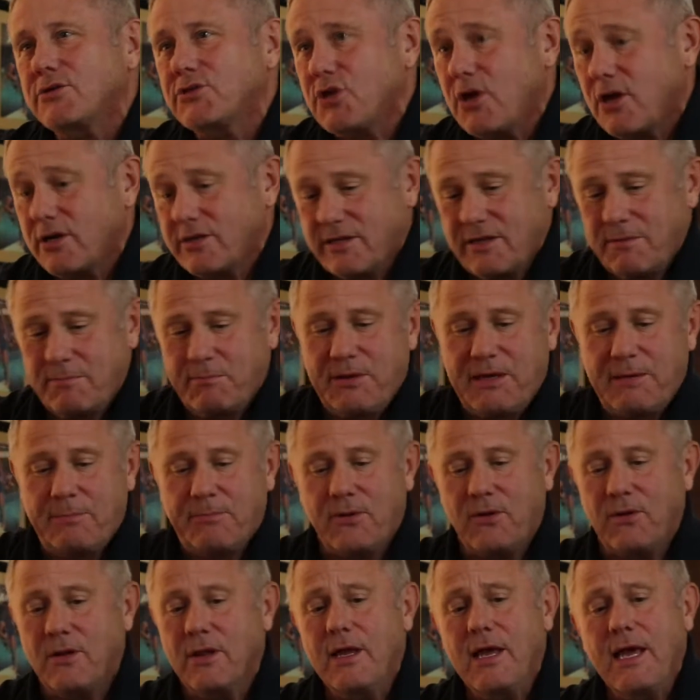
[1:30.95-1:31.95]
Talk to the
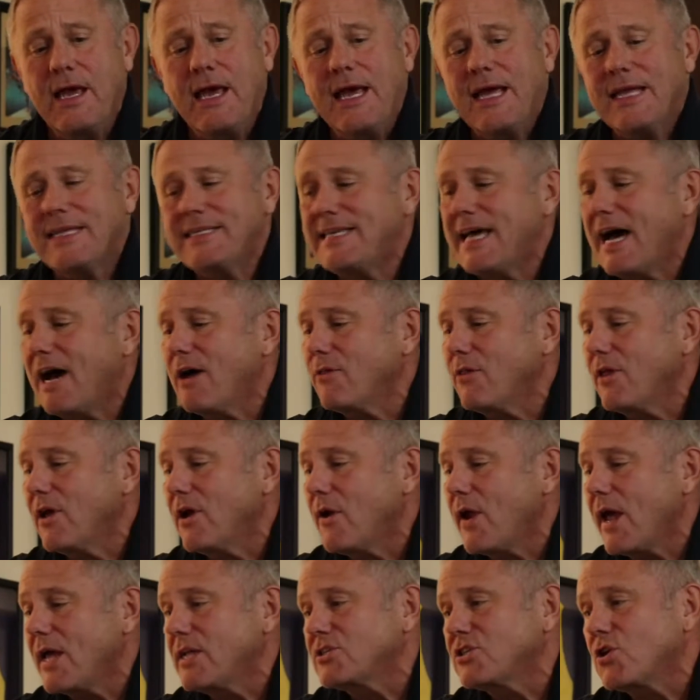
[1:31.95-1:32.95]
people down
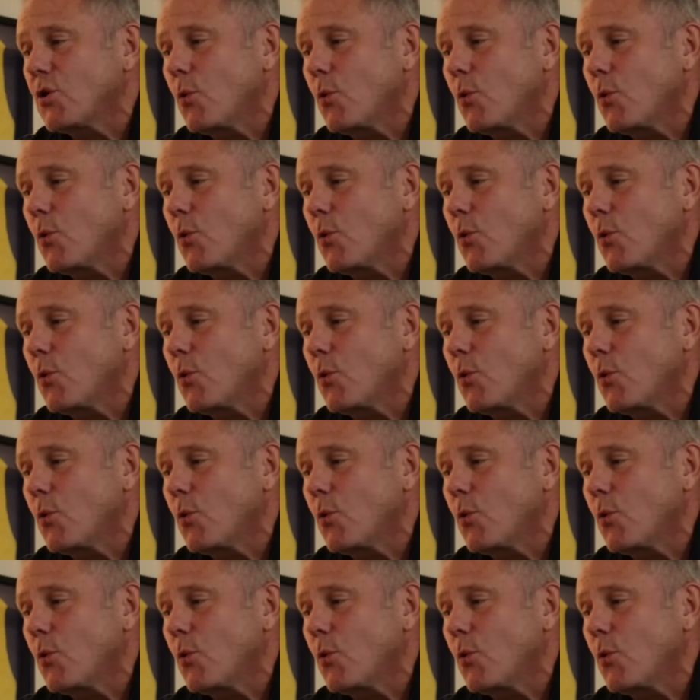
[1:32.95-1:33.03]
there as